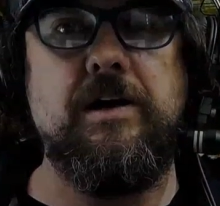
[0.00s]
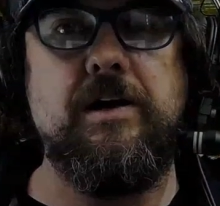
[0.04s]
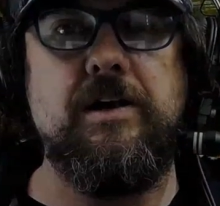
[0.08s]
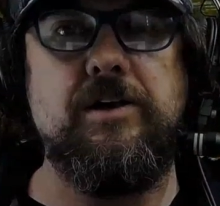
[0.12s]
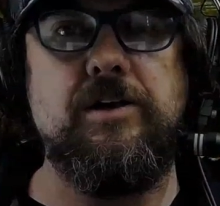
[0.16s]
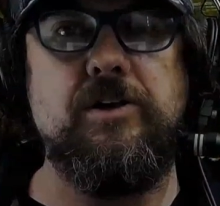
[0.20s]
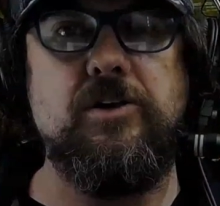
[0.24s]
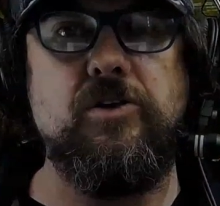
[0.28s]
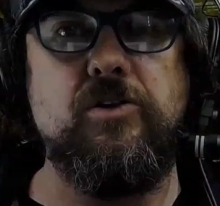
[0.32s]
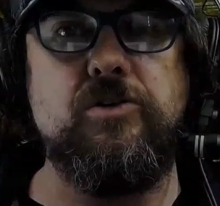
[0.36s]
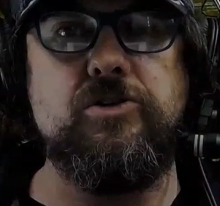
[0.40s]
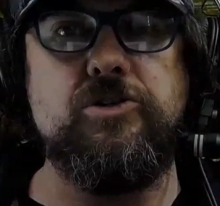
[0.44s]

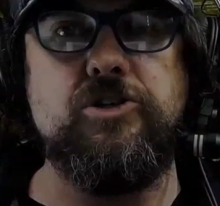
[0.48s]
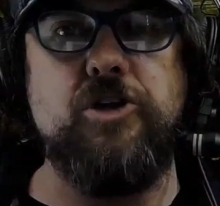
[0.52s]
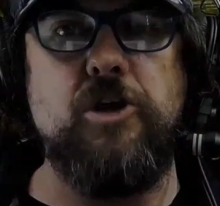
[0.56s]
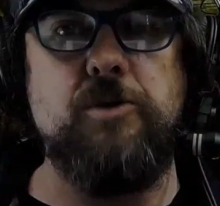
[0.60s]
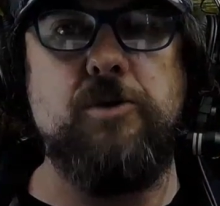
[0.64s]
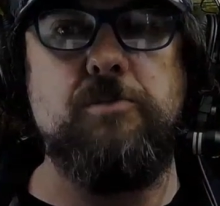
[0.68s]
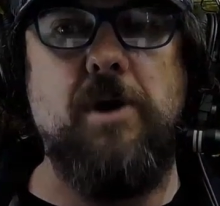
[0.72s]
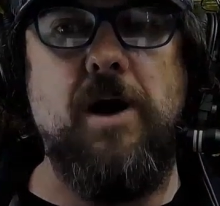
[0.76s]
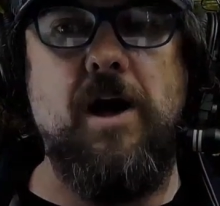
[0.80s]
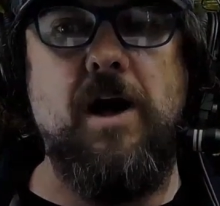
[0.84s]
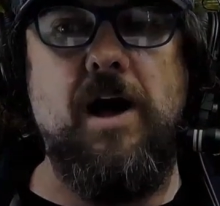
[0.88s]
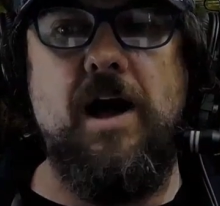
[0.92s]

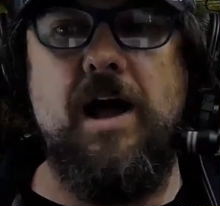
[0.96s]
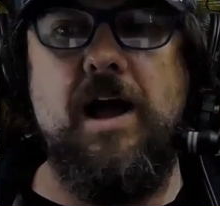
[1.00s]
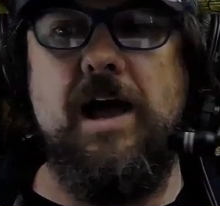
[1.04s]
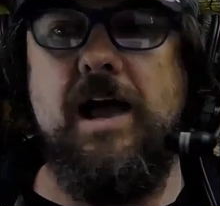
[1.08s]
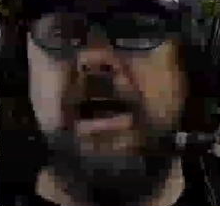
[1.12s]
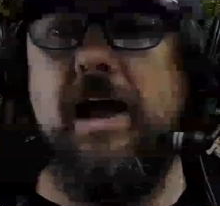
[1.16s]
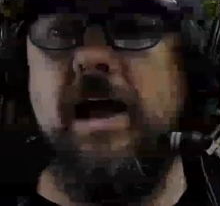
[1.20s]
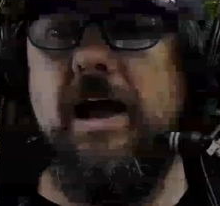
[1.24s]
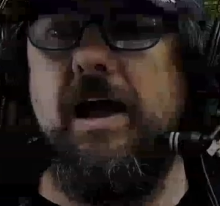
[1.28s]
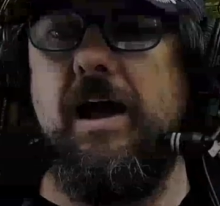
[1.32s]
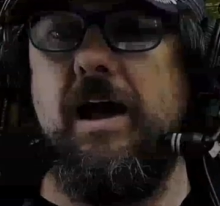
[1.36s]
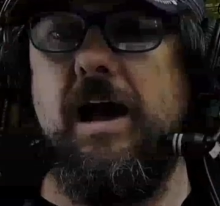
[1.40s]
YouTube, I
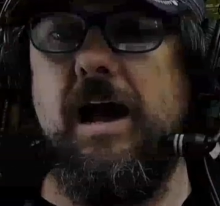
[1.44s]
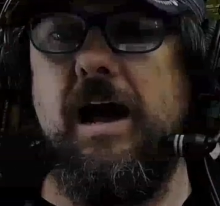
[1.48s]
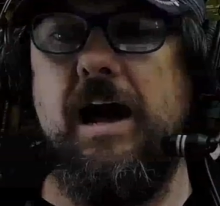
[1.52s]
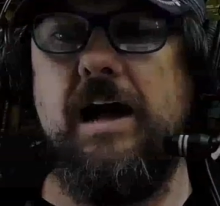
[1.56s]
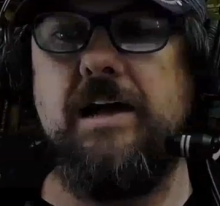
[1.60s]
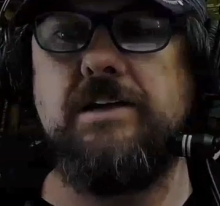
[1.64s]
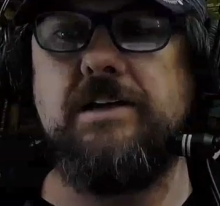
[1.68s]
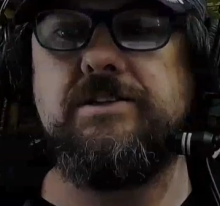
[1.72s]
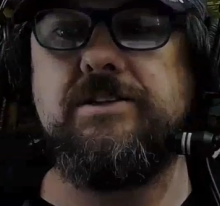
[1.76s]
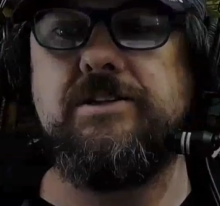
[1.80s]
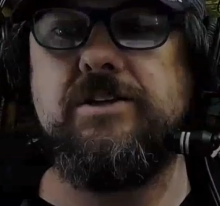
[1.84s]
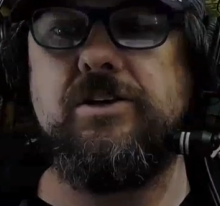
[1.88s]
uh,
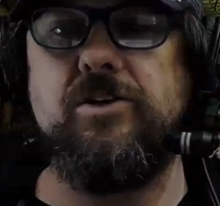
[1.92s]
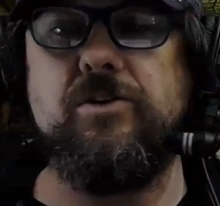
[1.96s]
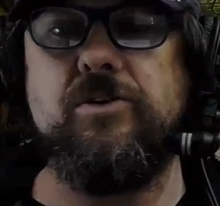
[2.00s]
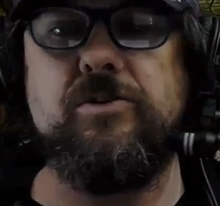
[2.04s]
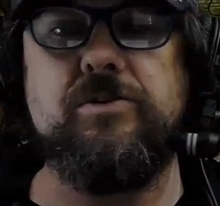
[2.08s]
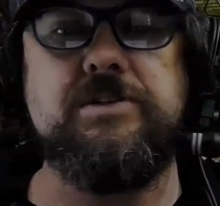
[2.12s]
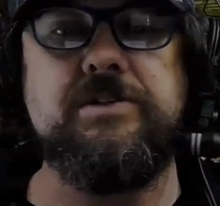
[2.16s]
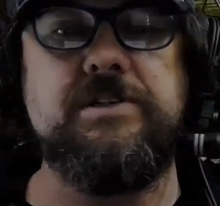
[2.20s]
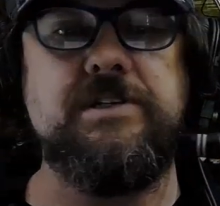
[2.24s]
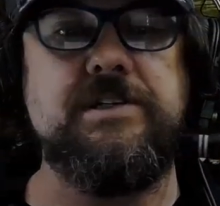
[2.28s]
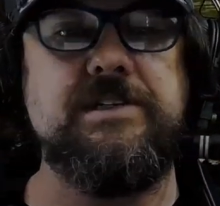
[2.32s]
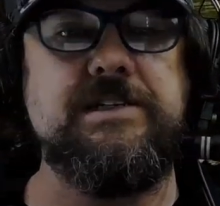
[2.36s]
ask you
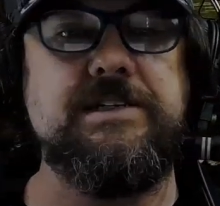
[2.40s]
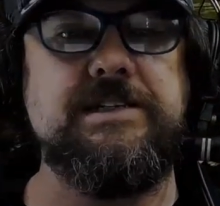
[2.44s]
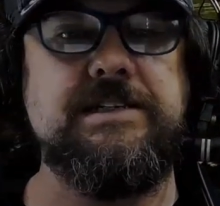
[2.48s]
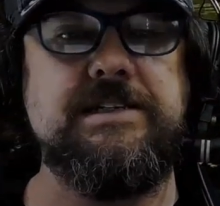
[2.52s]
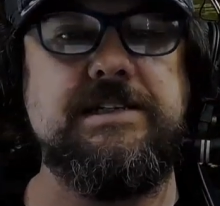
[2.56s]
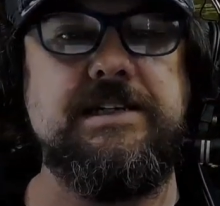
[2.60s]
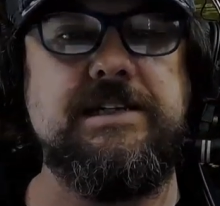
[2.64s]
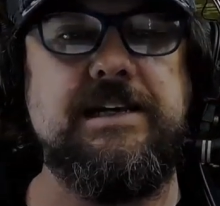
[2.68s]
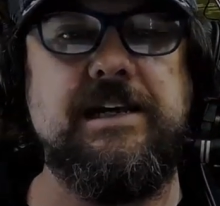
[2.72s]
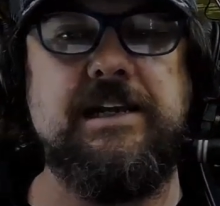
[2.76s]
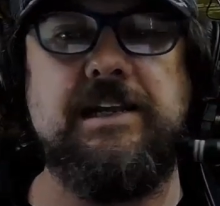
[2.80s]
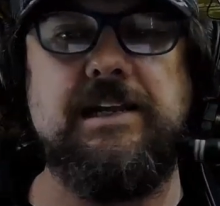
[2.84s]

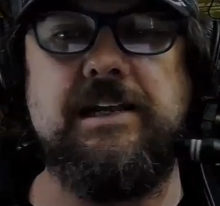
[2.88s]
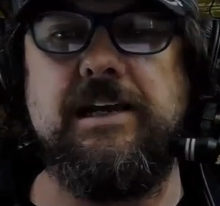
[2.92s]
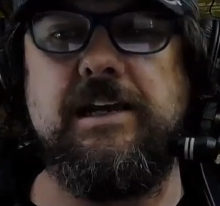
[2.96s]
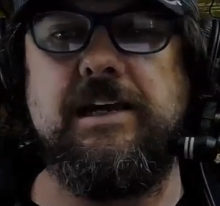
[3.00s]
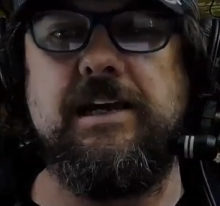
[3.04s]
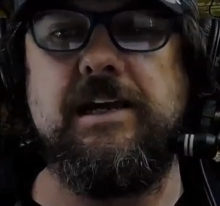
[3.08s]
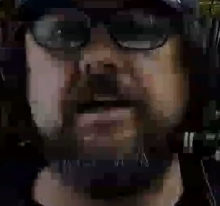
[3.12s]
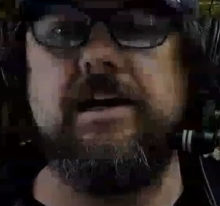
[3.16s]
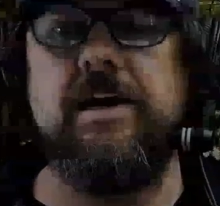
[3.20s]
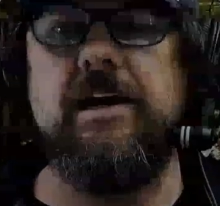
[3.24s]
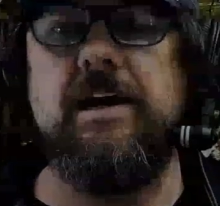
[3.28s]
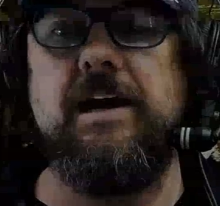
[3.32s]
sincerely
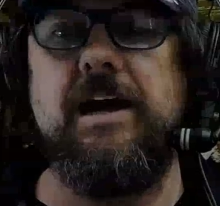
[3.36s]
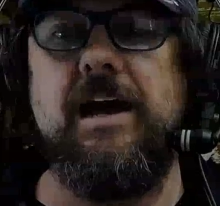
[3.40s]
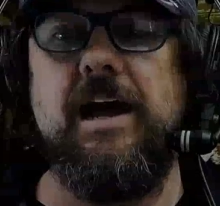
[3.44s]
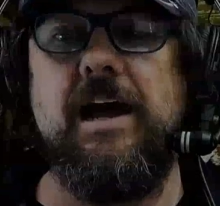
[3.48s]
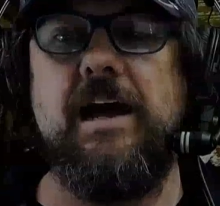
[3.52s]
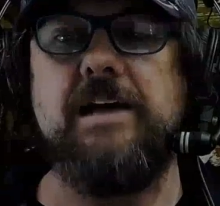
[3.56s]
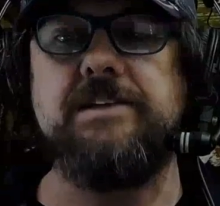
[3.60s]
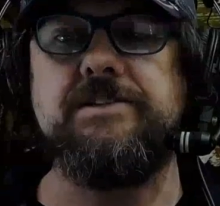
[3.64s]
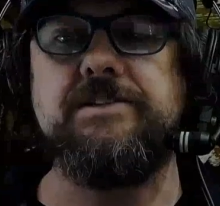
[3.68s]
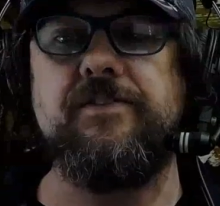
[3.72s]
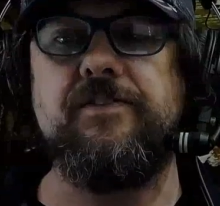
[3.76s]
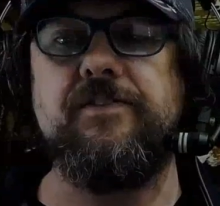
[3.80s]

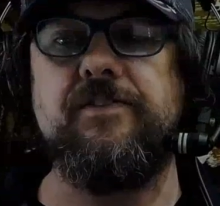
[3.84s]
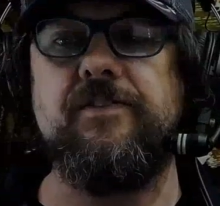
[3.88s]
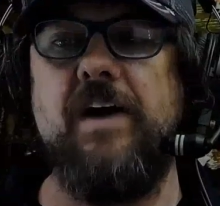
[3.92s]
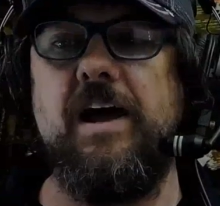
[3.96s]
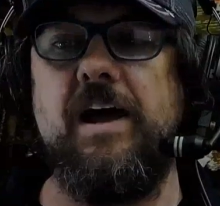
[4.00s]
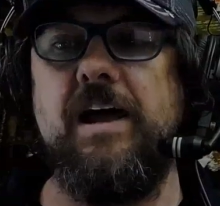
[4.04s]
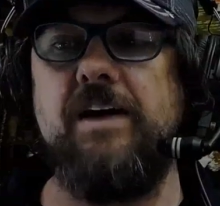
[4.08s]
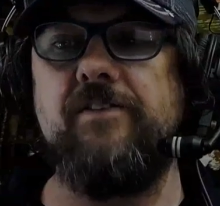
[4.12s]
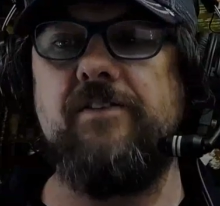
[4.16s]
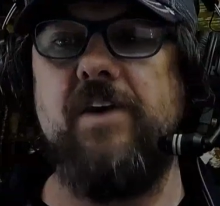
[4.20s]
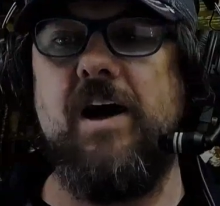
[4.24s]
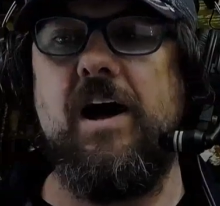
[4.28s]
as a
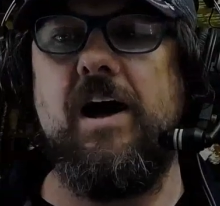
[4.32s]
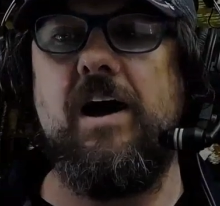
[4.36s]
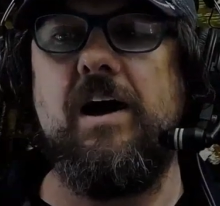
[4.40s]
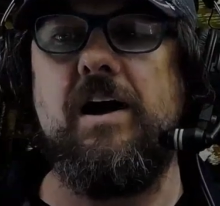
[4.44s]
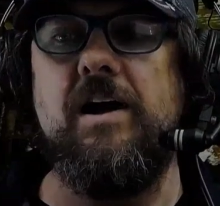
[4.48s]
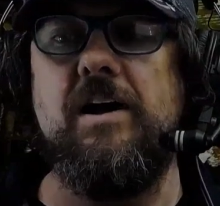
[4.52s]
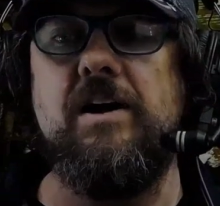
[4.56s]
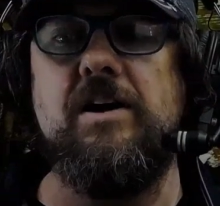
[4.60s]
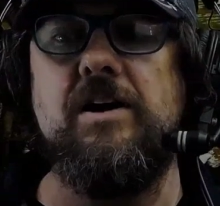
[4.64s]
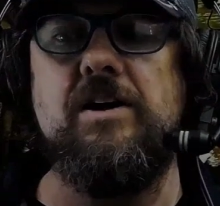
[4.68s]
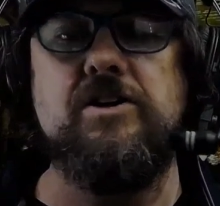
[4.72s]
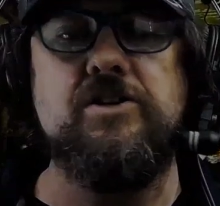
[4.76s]
favor
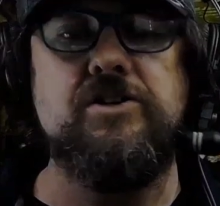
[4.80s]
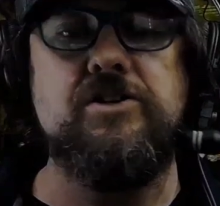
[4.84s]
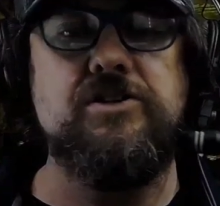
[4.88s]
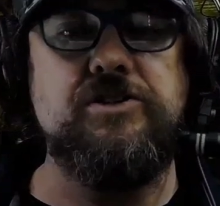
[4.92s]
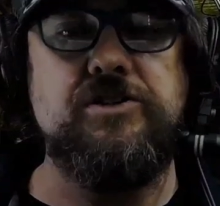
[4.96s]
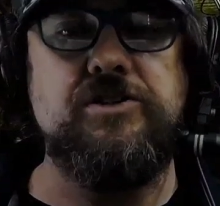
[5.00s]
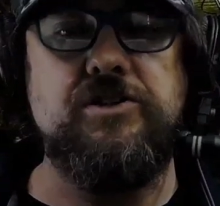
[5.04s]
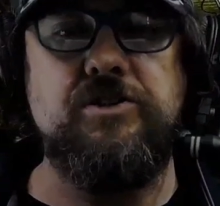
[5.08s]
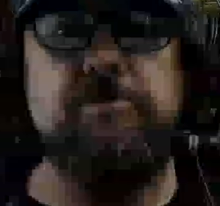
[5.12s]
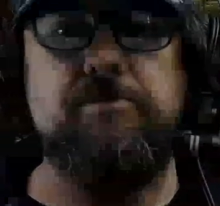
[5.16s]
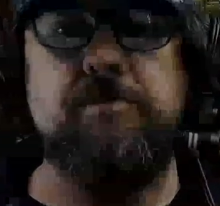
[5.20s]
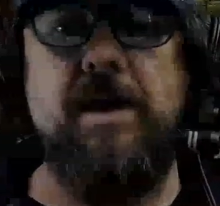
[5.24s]

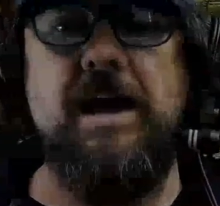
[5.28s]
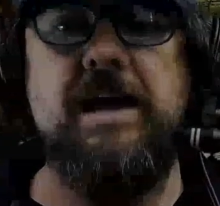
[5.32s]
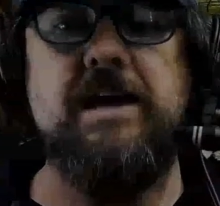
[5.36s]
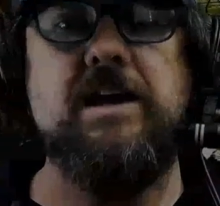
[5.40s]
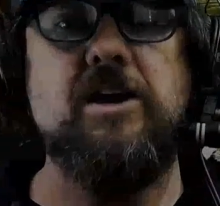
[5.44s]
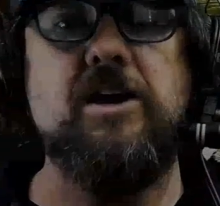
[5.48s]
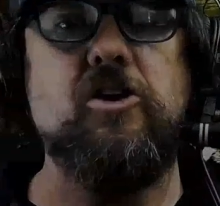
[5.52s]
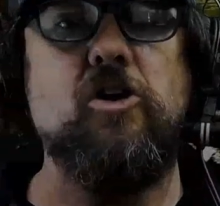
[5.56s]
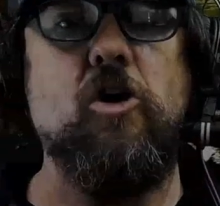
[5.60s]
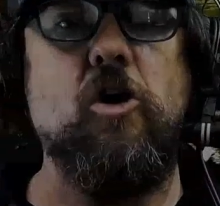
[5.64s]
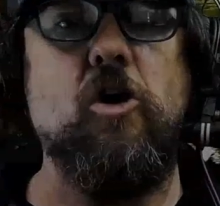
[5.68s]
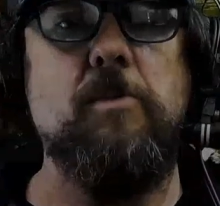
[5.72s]
to make a
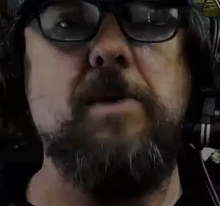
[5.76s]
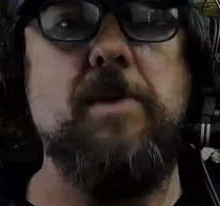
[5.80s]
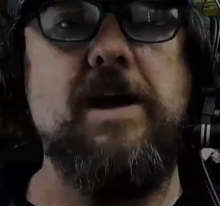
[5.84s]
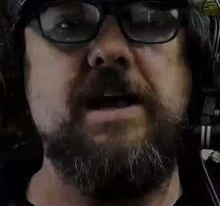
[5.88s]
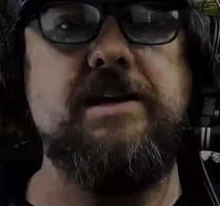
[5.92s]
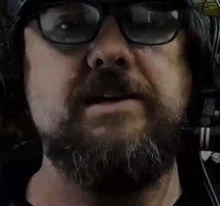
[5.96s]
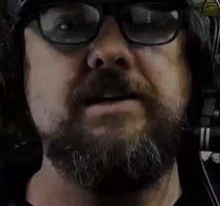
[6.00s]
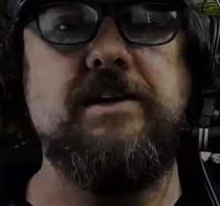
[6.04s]
comment.